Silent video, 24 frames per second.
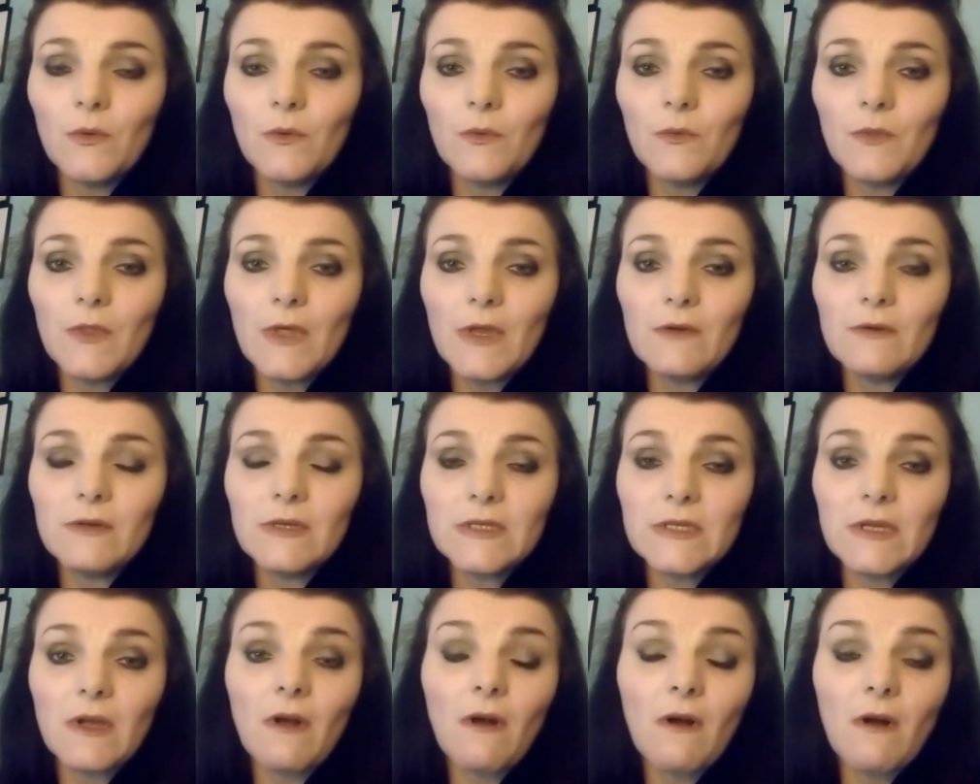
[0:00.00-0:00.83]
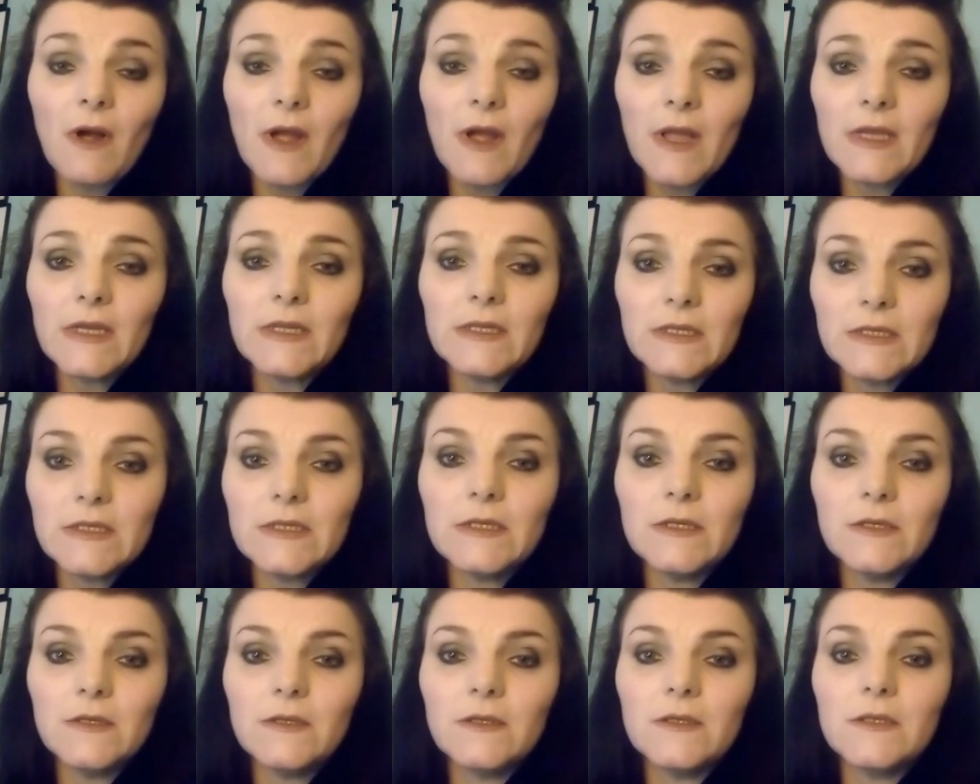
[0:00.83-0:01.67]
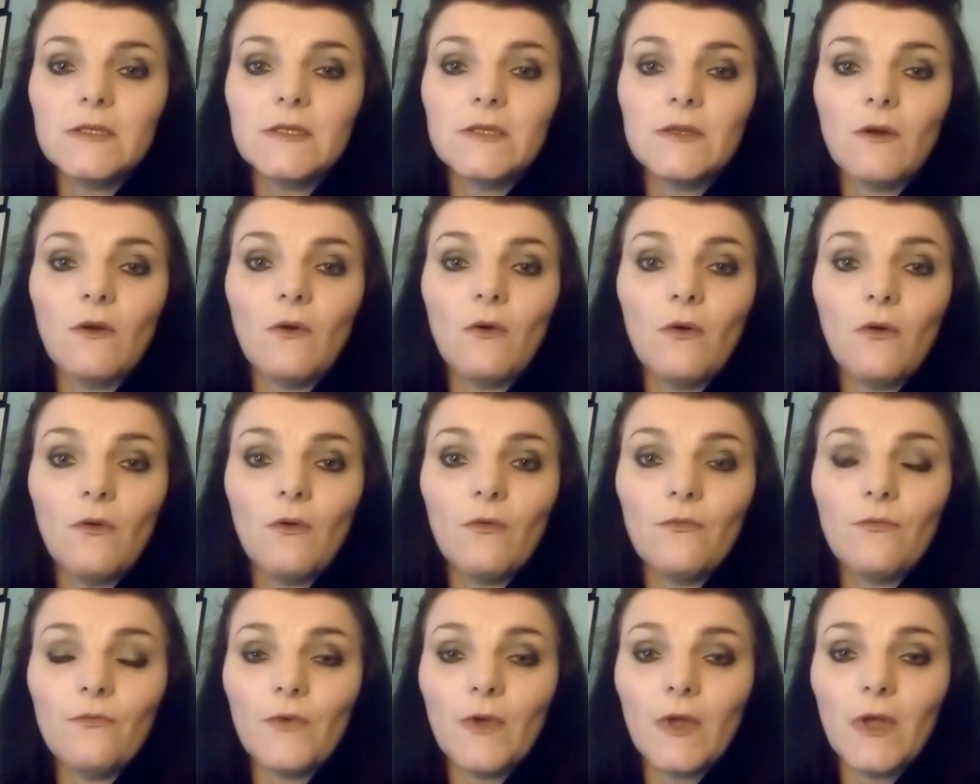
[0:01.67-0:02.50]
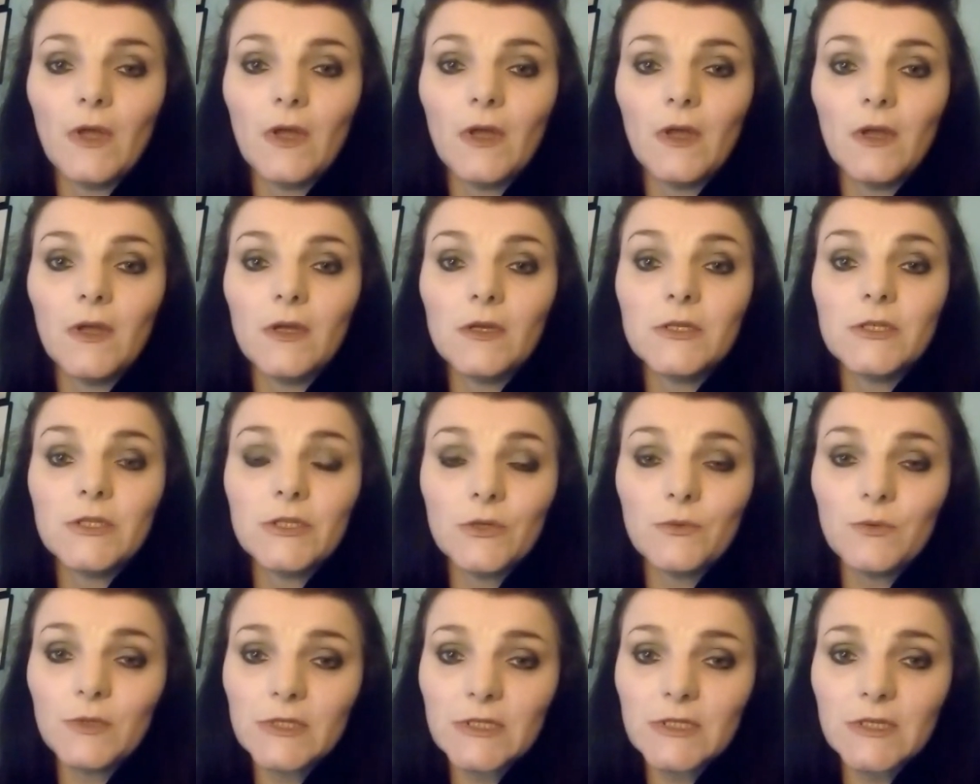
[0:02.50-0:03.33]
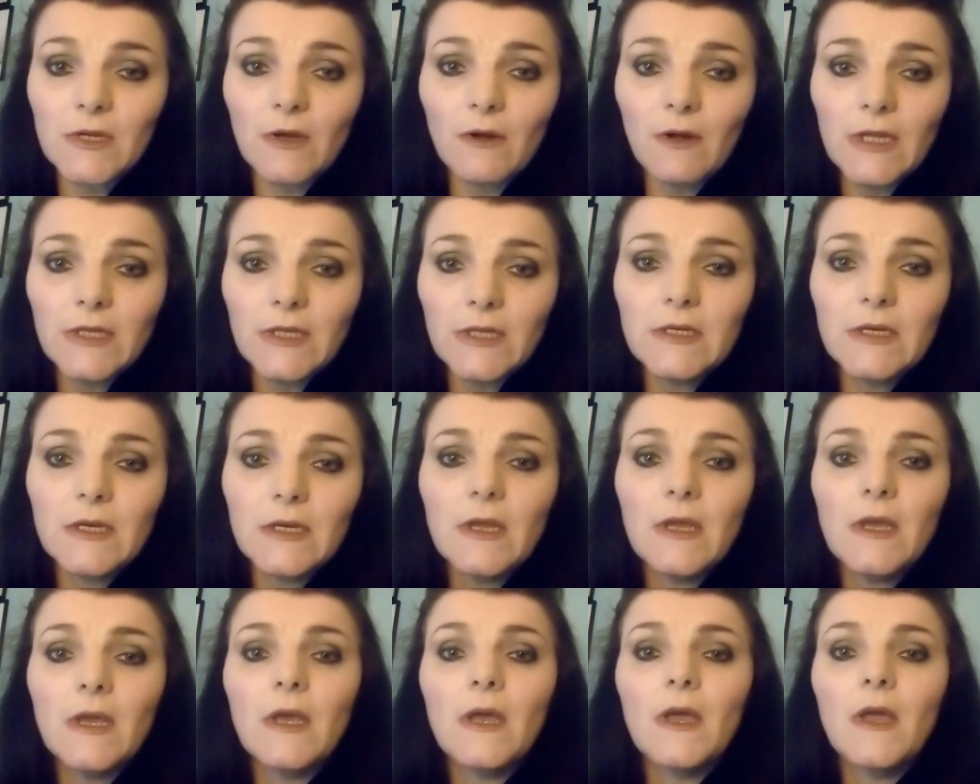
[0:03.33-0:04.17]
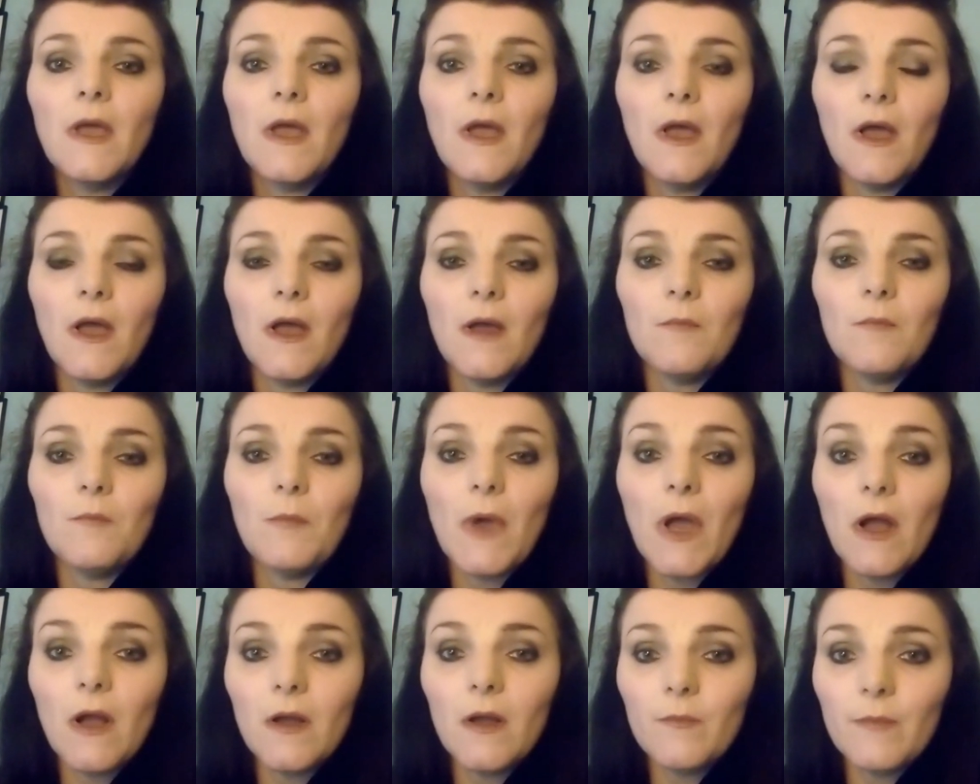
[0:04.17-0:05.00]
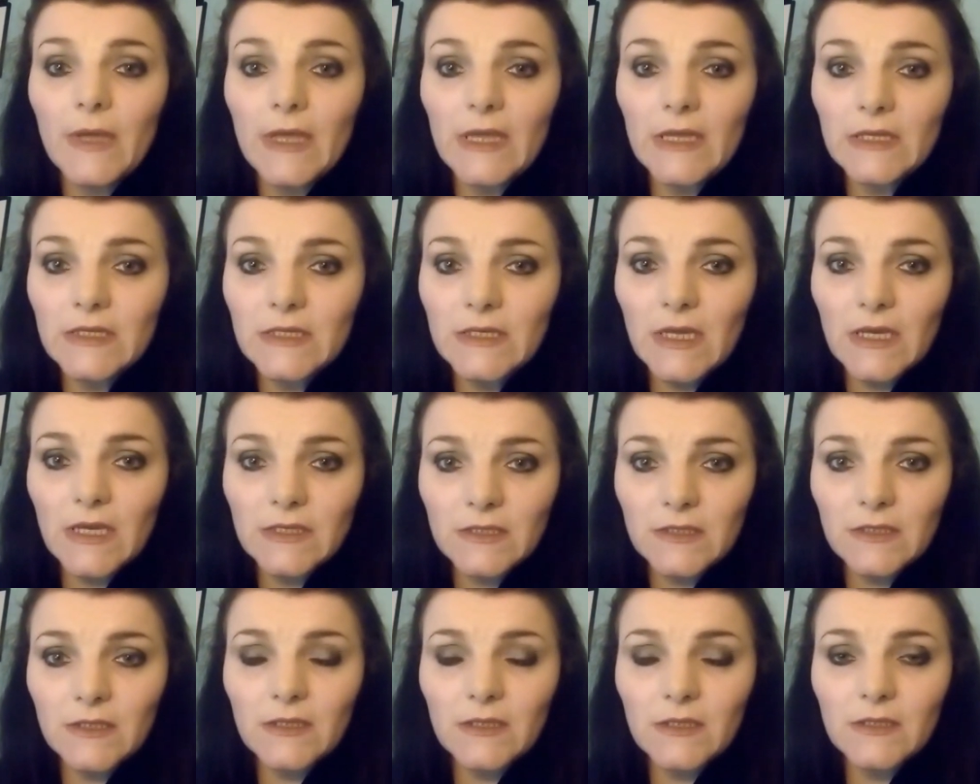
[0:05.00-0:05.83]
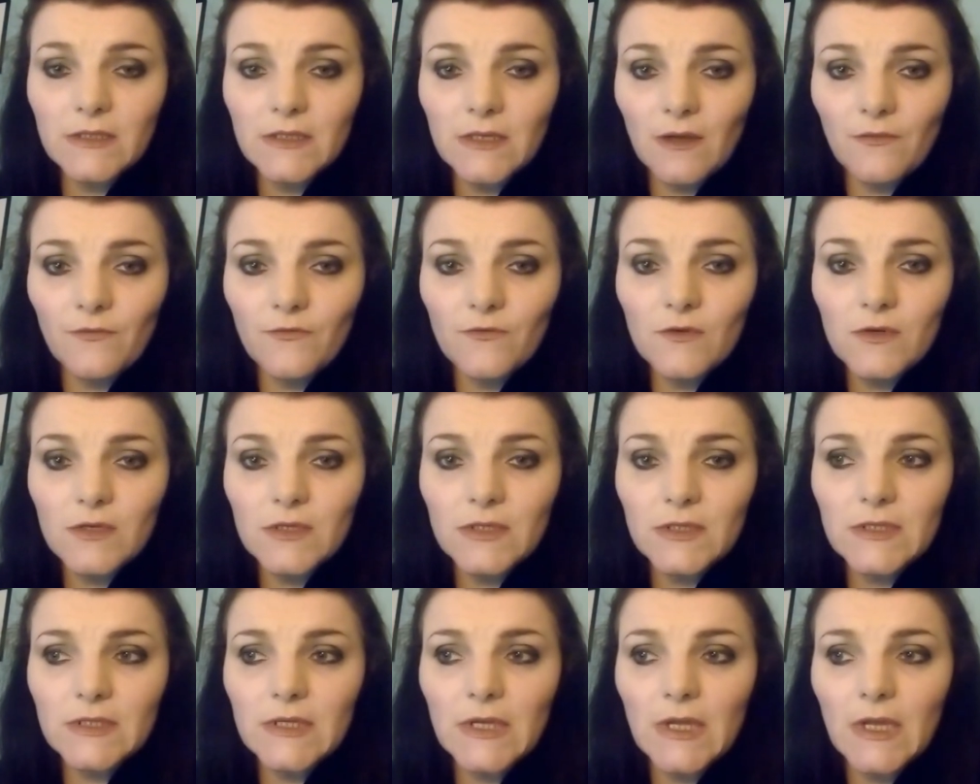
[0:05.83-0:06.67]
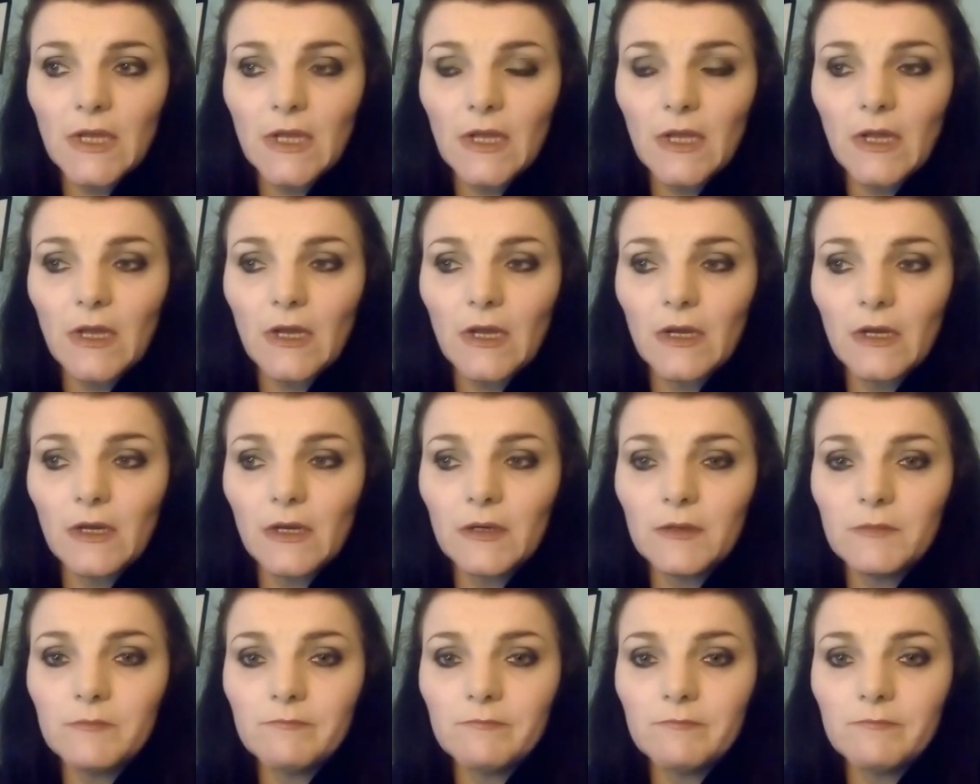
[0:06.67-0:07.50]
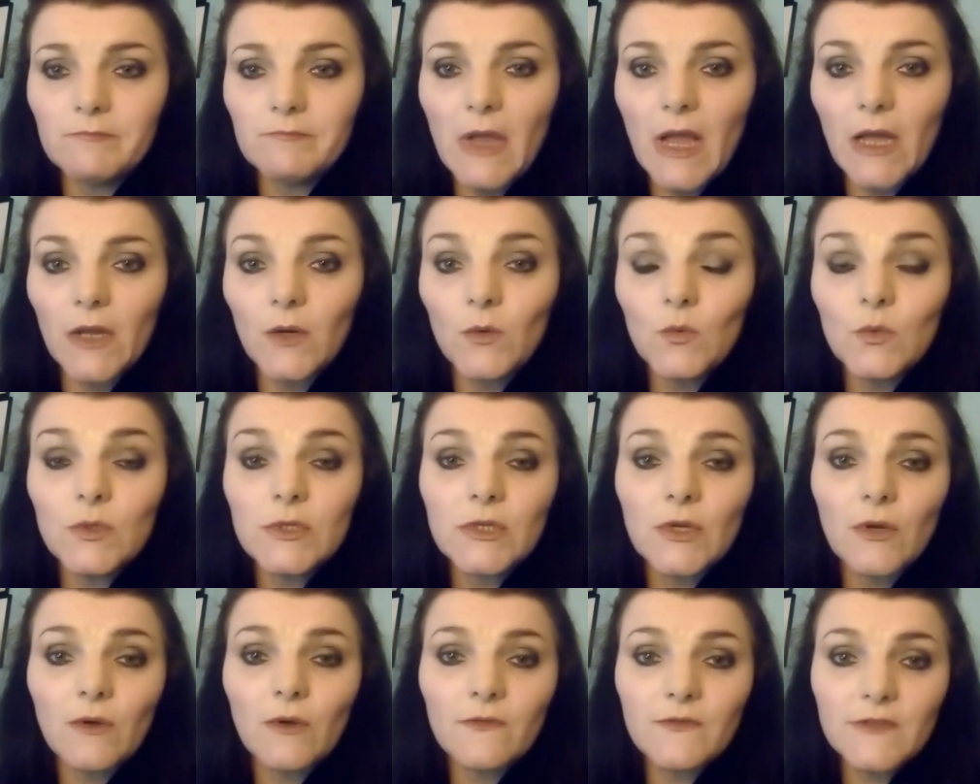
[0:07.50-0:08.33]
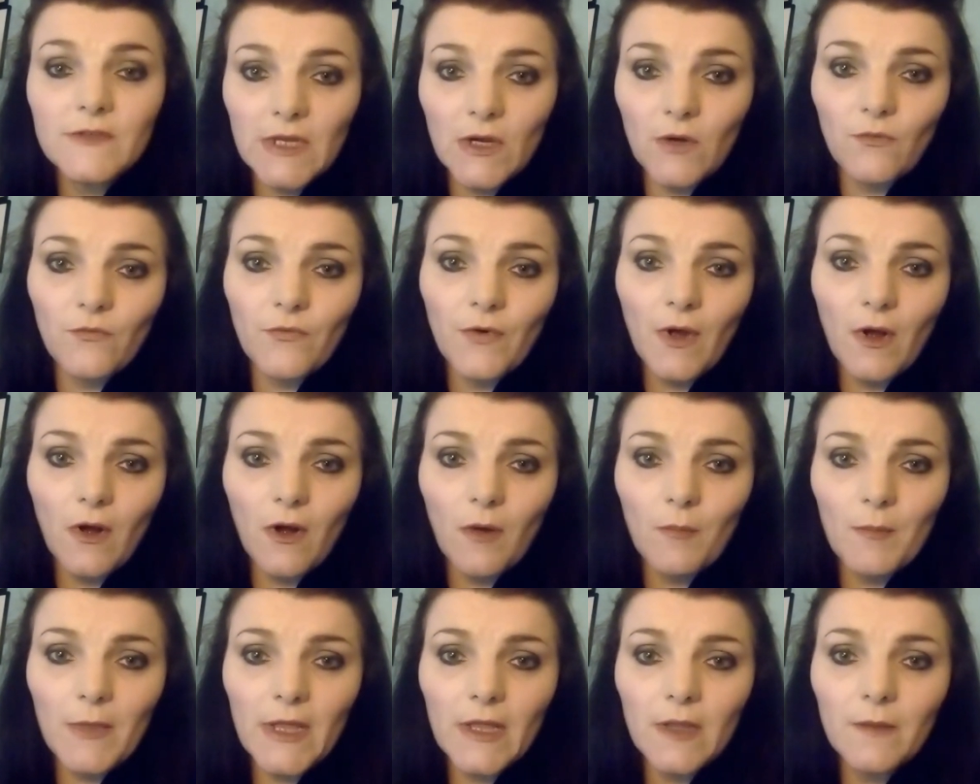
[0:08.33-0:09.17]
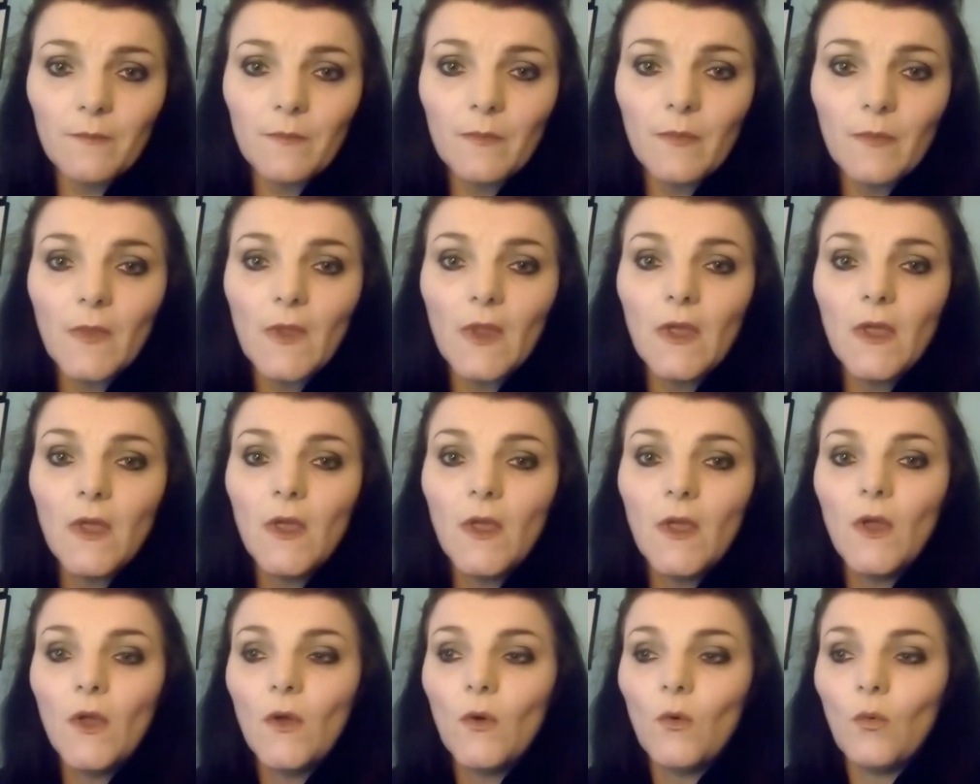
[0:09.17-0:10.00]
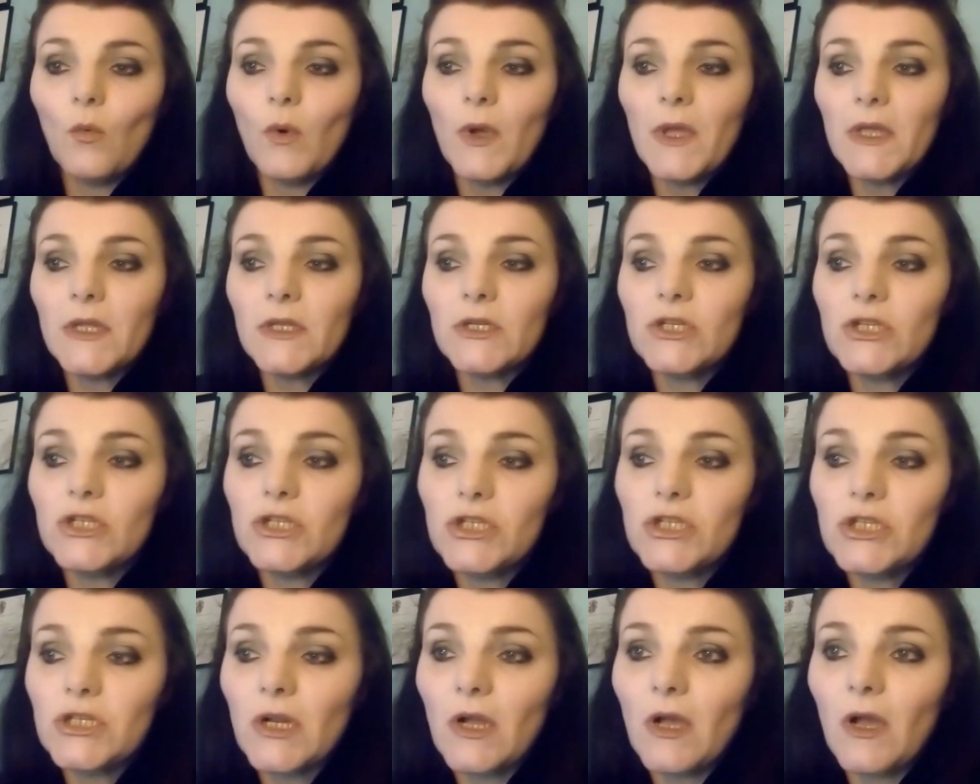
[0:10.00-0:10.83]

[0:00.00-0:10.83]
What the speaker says: There is a high incidence of suicide among PTSD sufferers, and also of self-harming, which